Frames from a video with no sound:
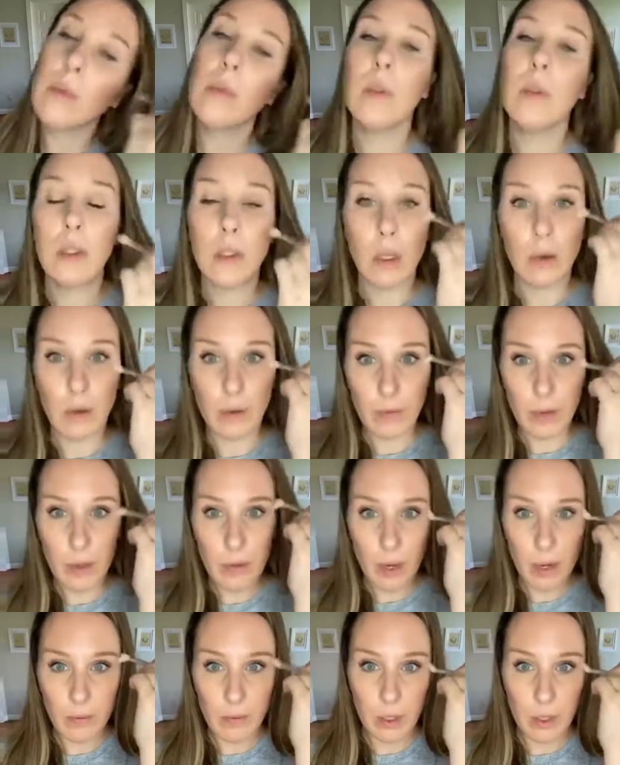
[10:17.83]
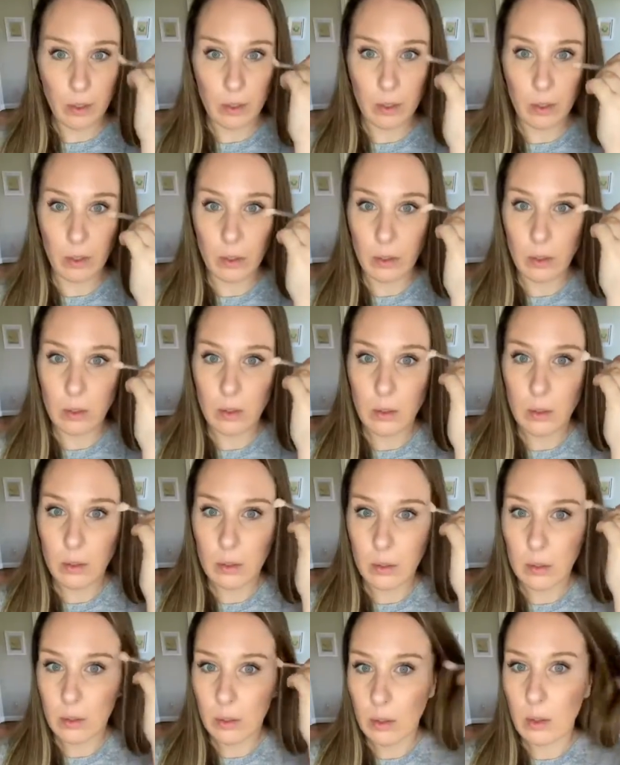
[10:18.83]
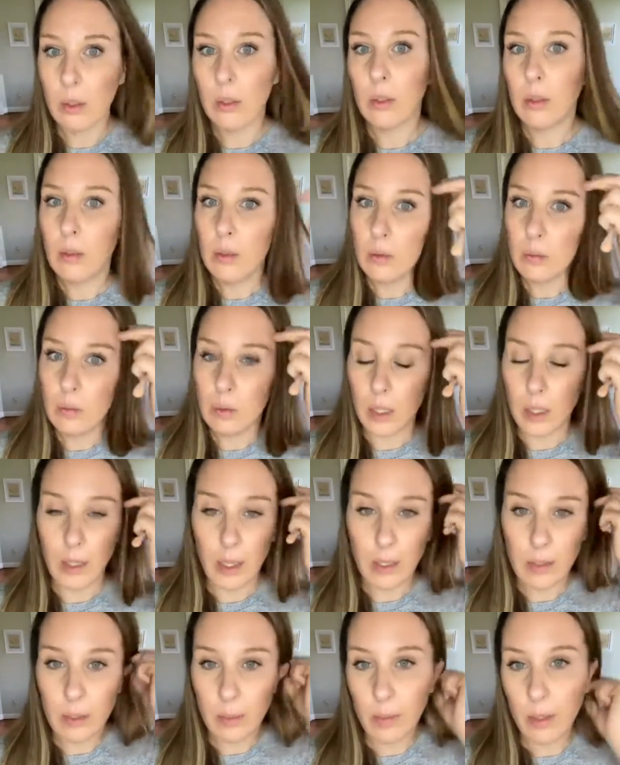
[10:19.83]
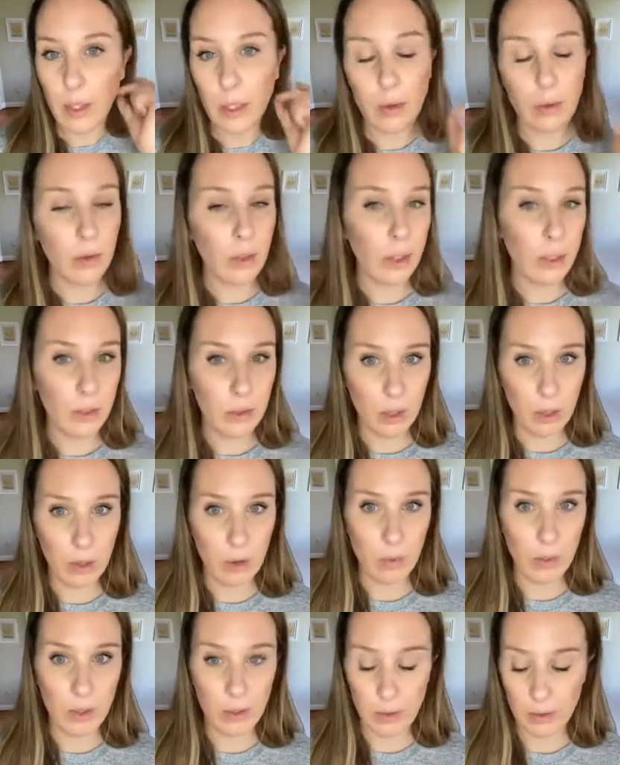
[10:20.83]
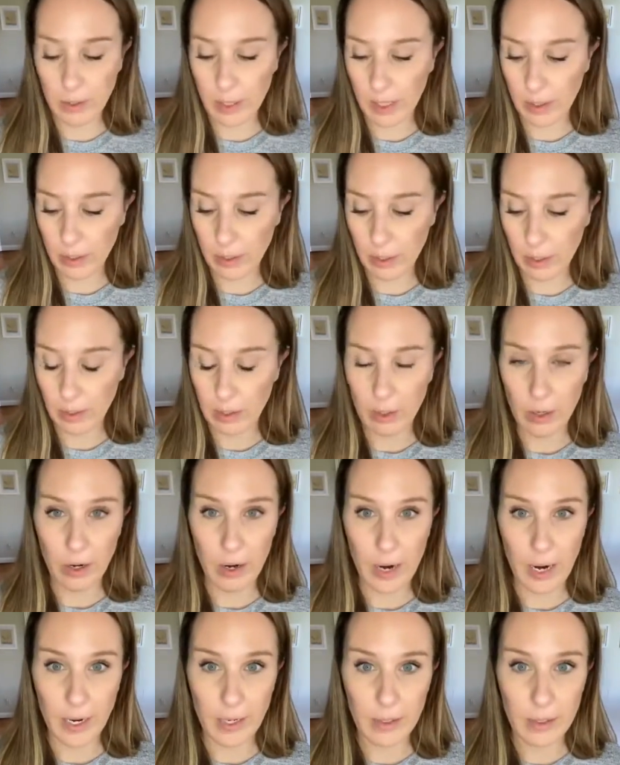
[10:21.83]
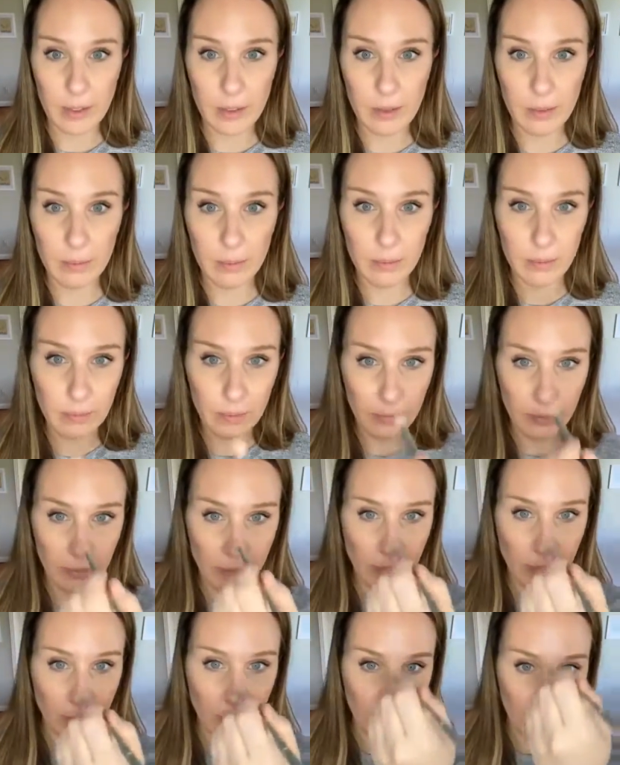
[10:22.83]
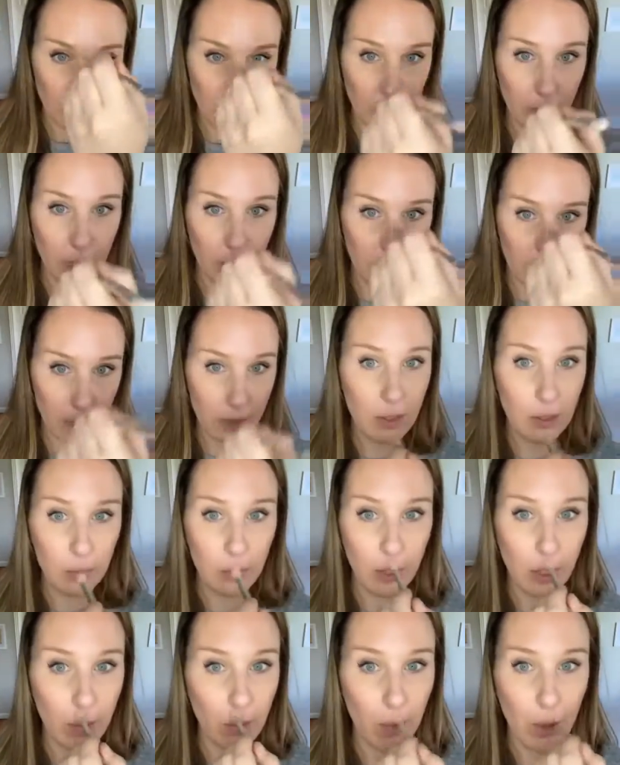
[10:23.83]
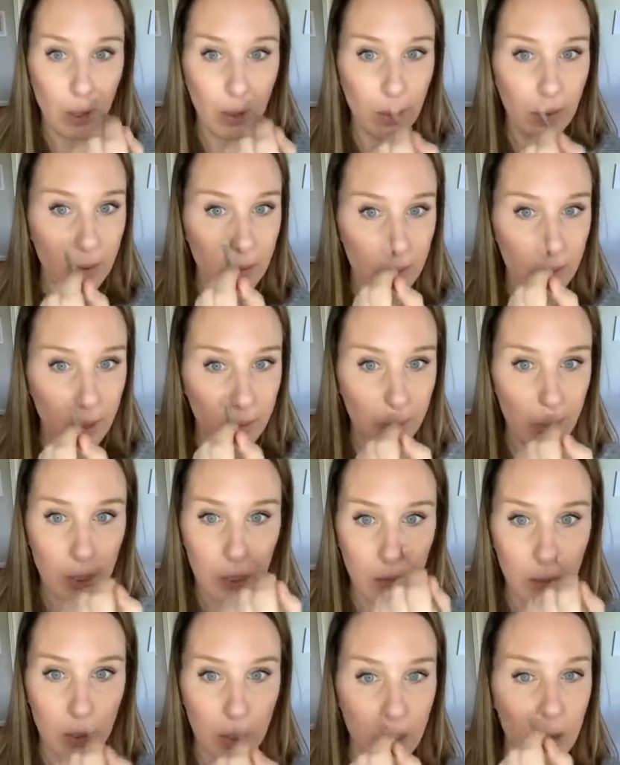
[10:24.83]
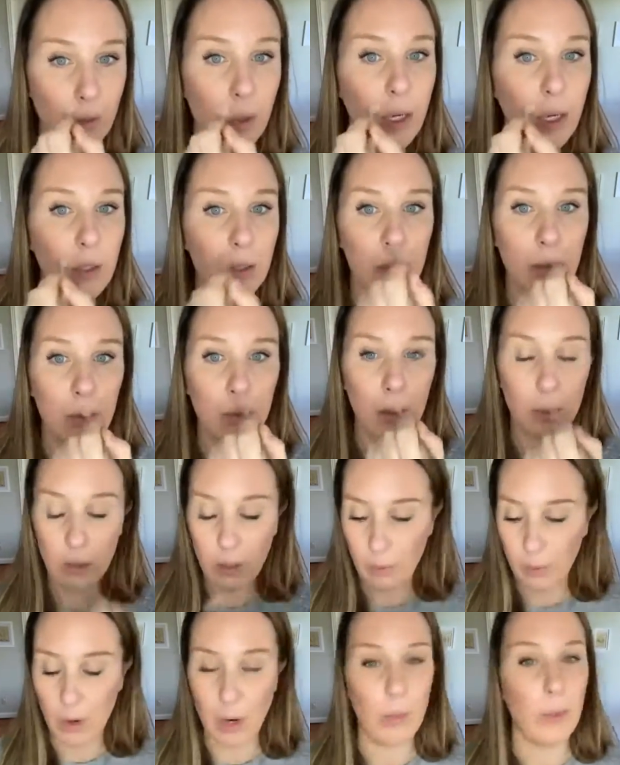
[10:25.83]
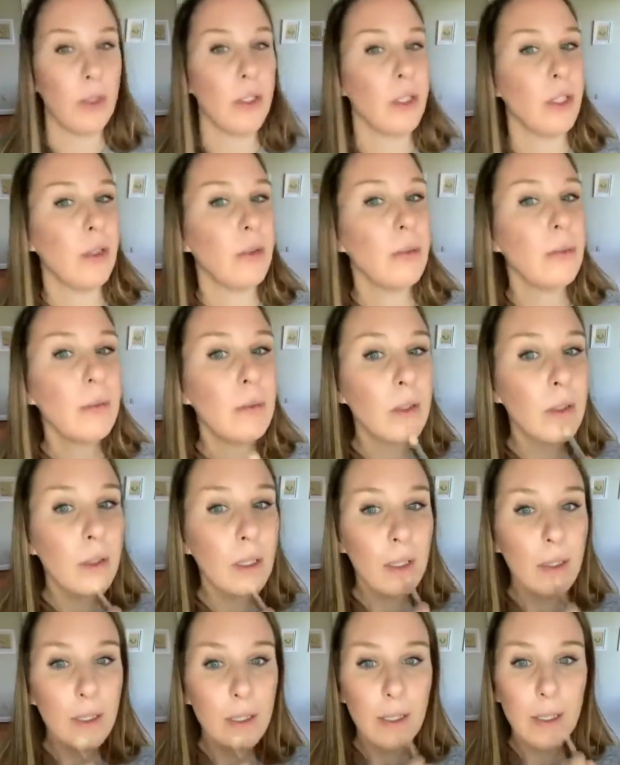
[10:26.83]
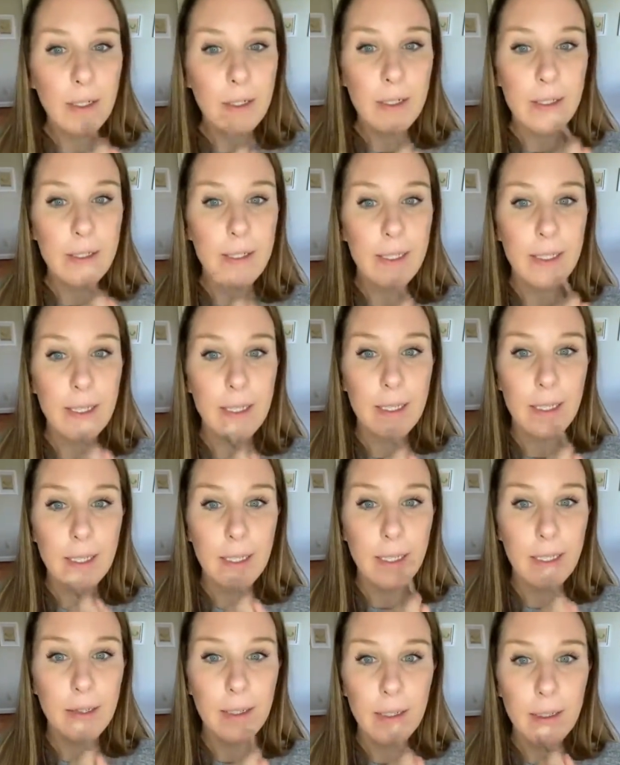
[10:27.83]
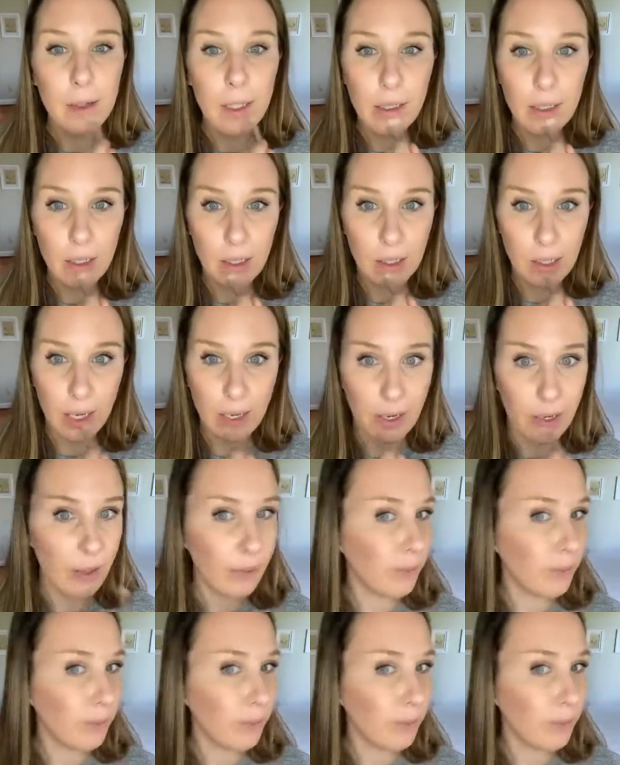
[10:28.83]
So if you have dark circles, and that's something you really struggle with, or texture under your eyes, this is what you want. Demi is what you want. I promise you. There is nothing like it.